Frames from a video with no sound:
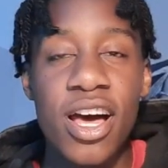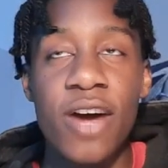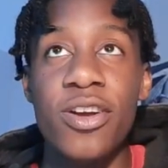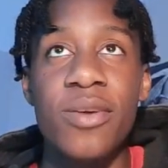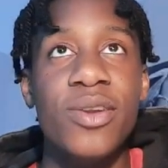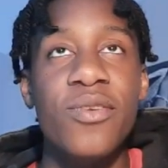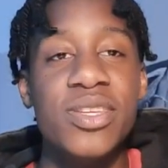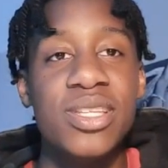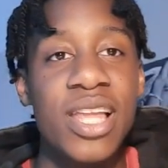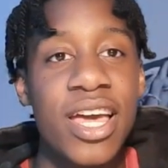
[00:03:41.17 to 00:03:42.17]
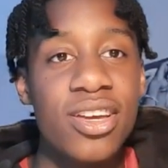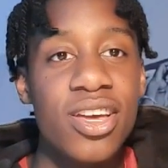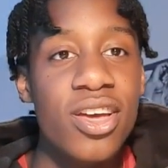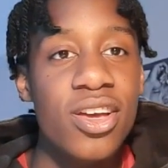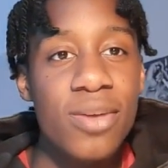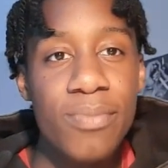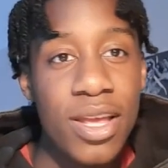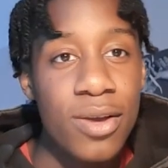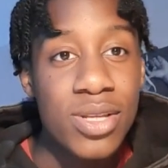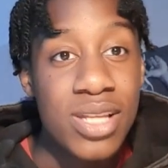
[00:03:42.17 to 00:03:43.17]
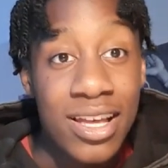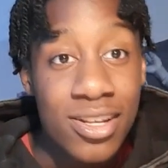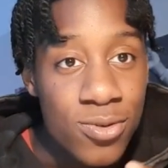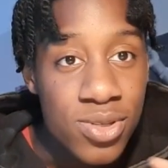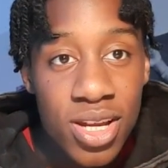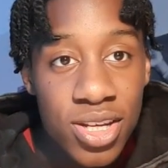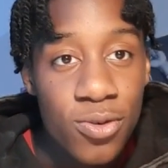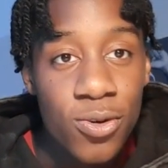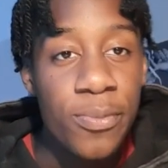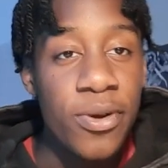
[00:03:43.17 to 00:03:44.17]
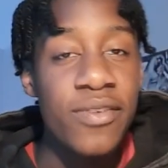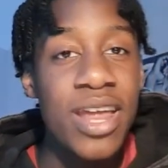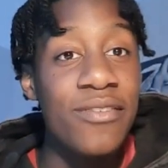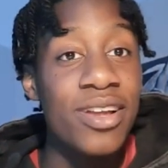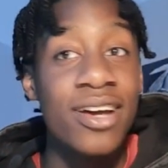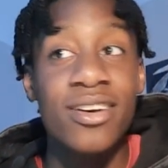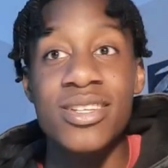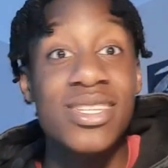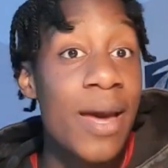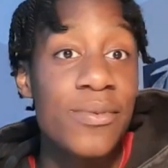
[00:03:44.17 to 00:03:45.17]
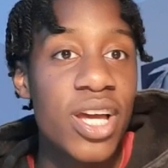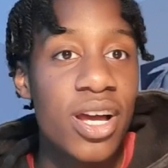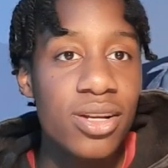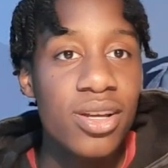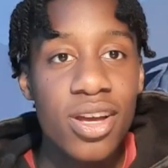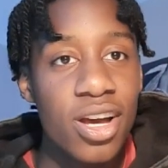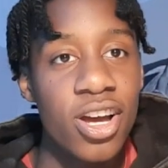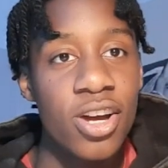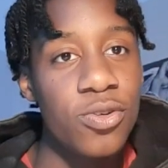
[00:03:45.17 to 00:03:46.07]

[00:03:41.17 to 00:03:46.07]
I recommend obviously like being in like a little study group or even having like a Snapchat uh,